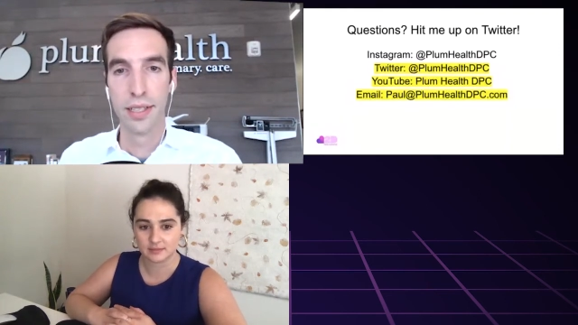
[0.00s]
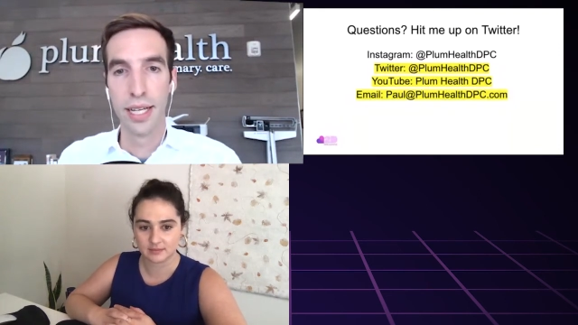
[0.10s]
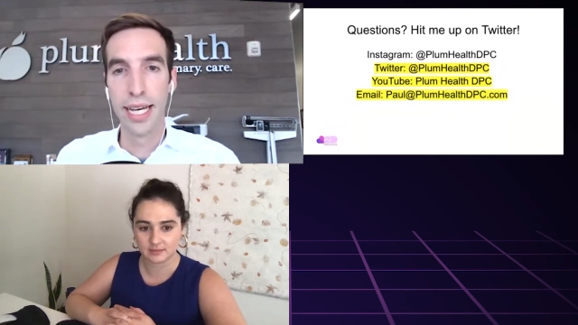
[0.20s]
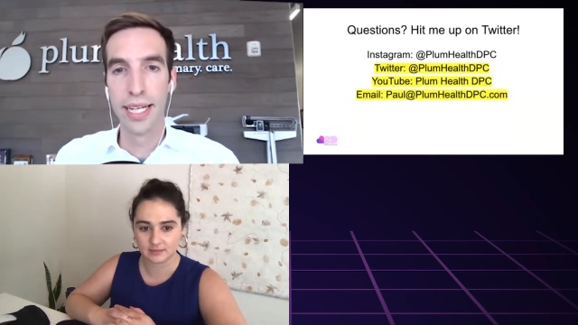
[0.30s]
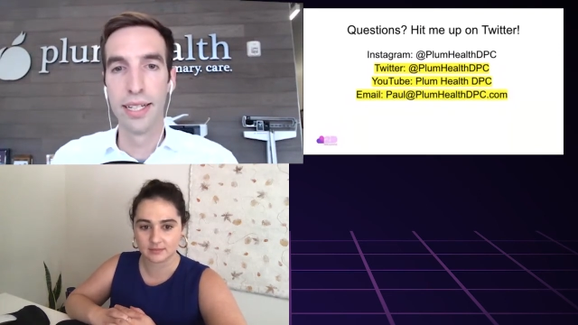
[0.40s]

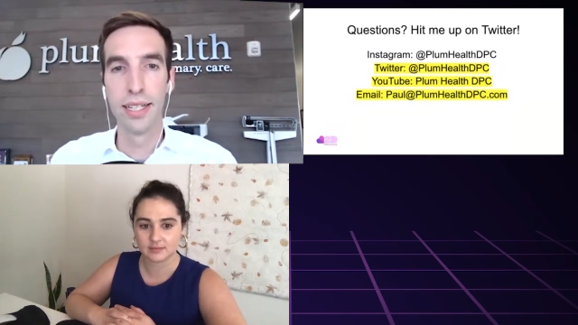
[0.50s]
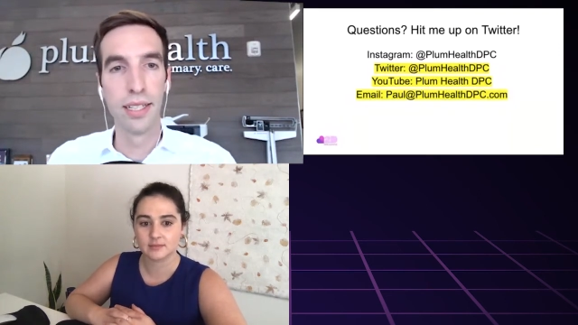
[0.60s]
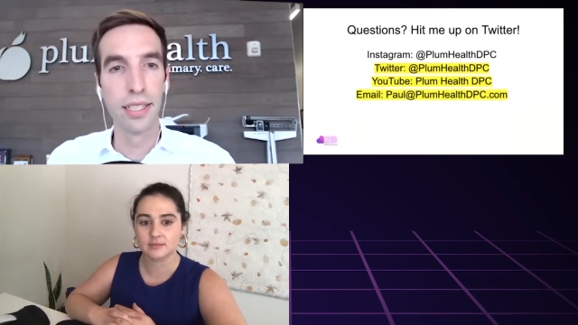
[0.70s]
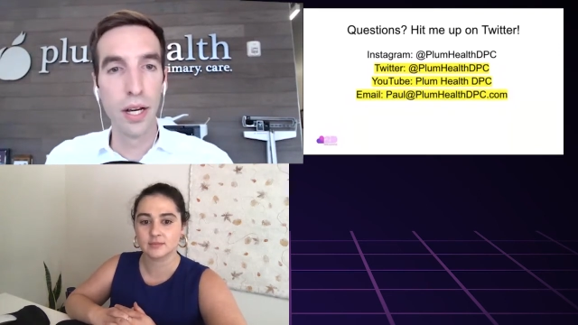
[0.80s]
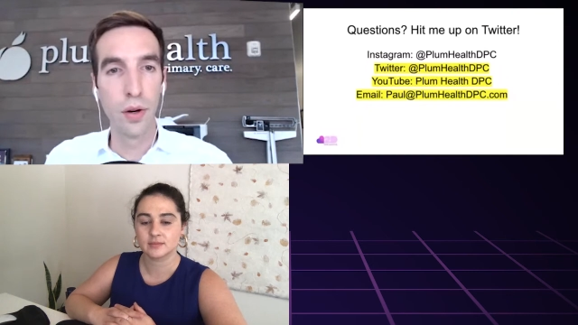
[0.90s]
Speaker 1: And
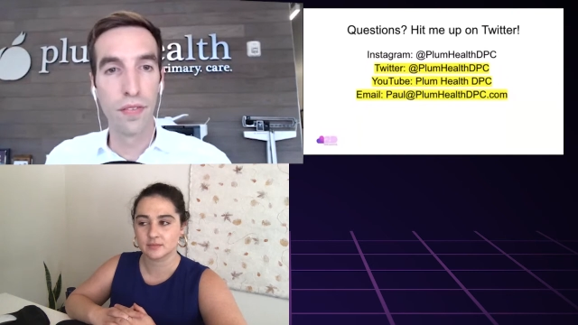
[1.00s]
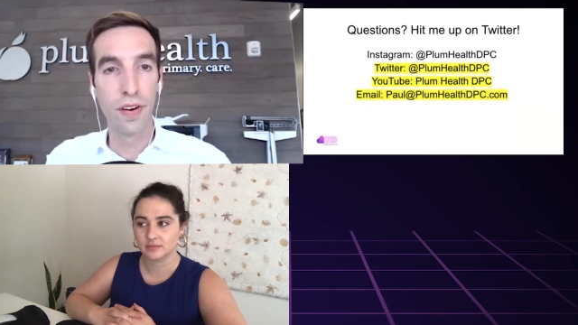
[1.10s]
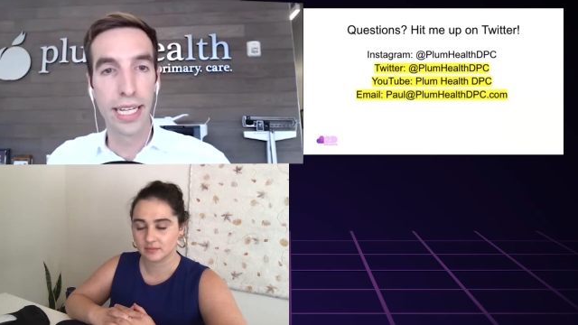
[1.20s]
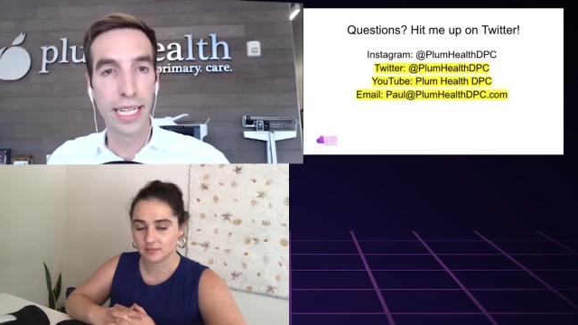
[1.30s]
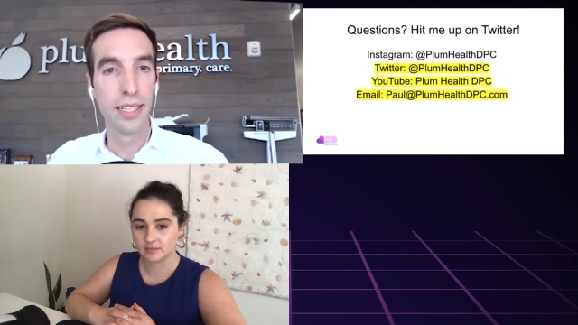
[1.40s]
you know, if
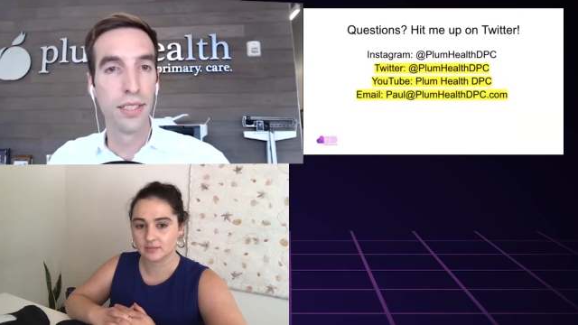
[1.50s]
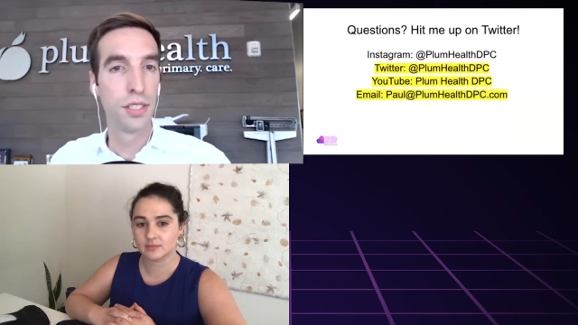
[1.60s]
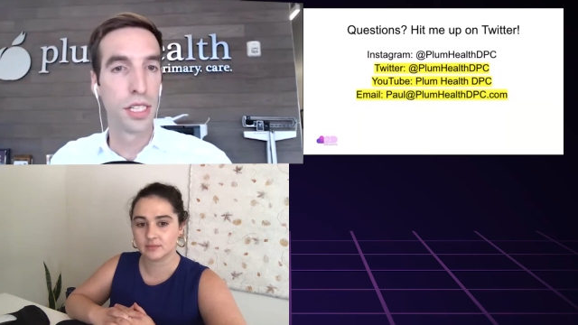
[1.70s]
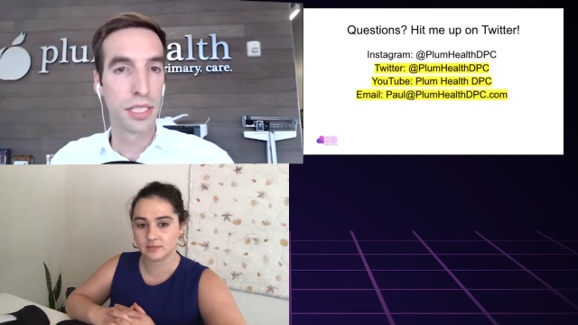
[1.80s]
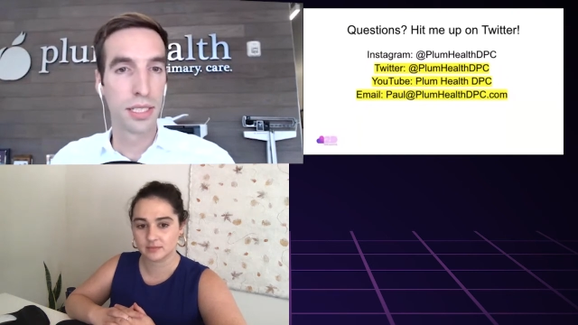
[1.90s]
I can
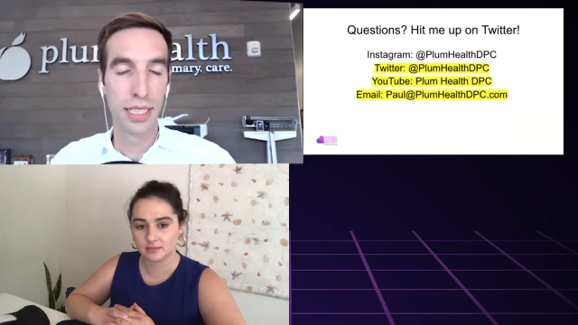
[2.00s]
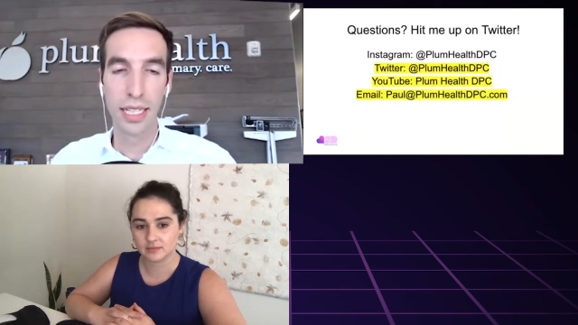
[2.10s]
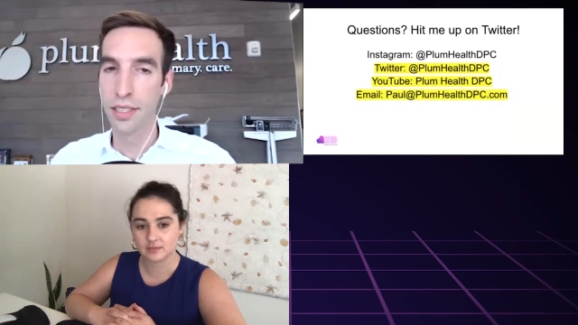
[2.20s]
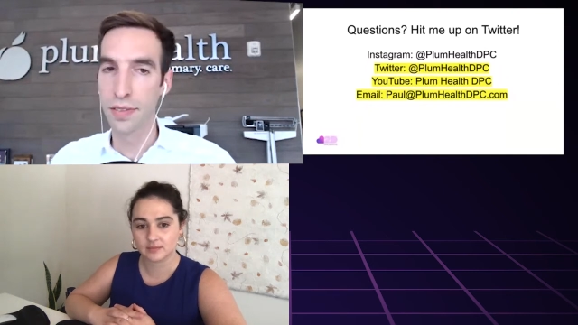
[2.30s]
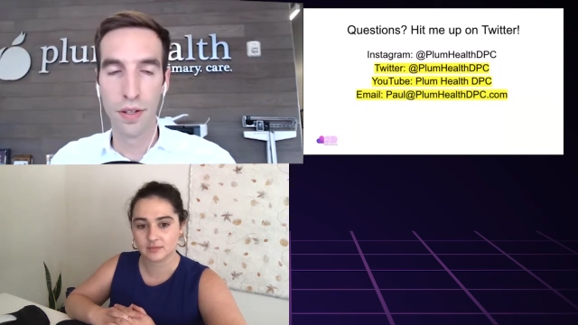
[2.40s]
just get
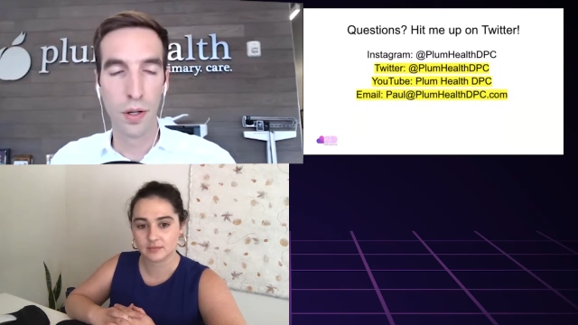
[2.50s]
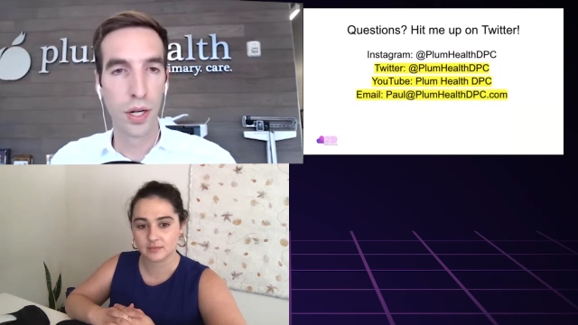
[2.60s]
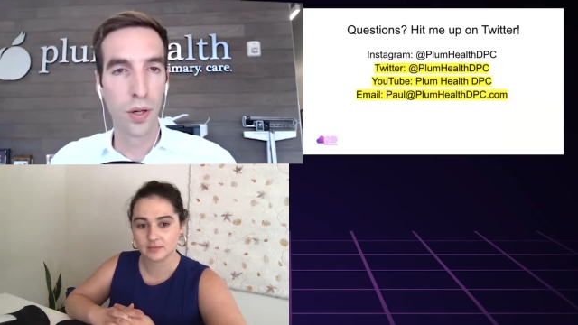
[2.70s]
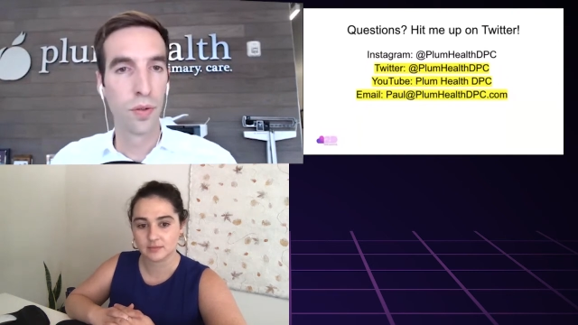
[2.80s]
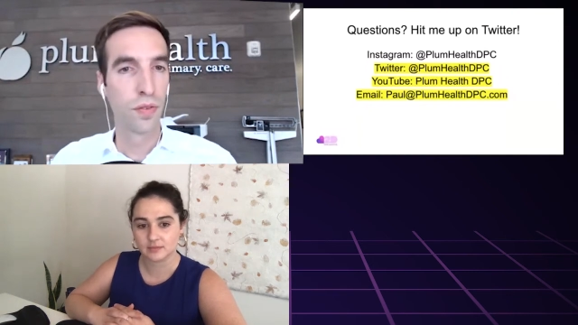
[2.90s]
a
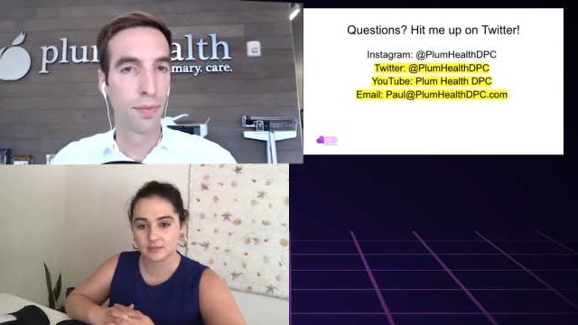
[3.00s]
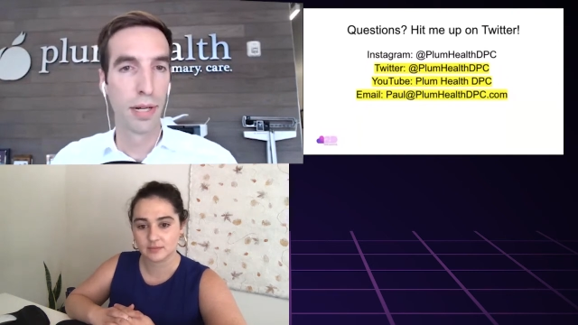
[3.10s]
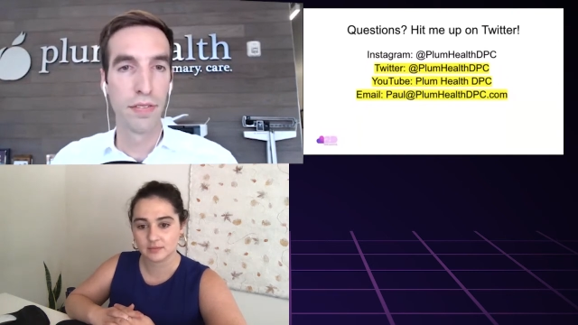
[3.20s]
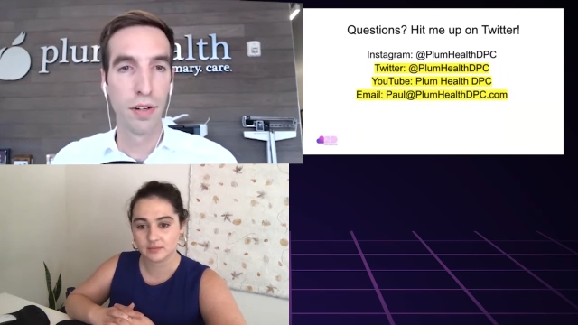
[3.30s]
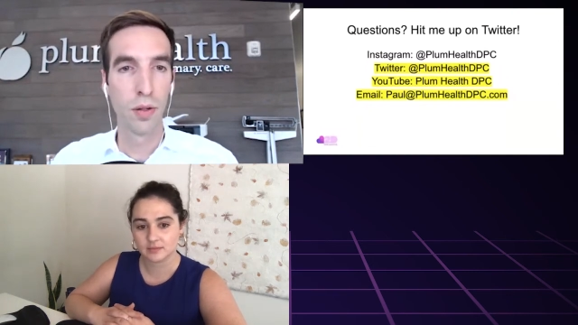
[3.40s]
photo from
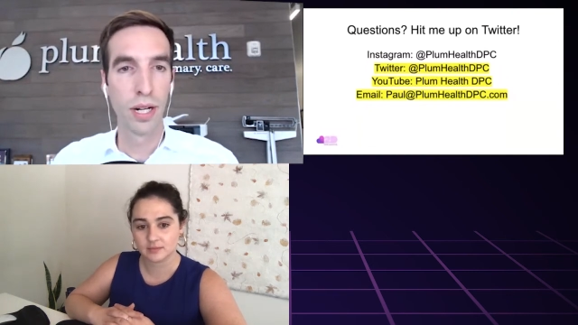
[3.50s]
my phone,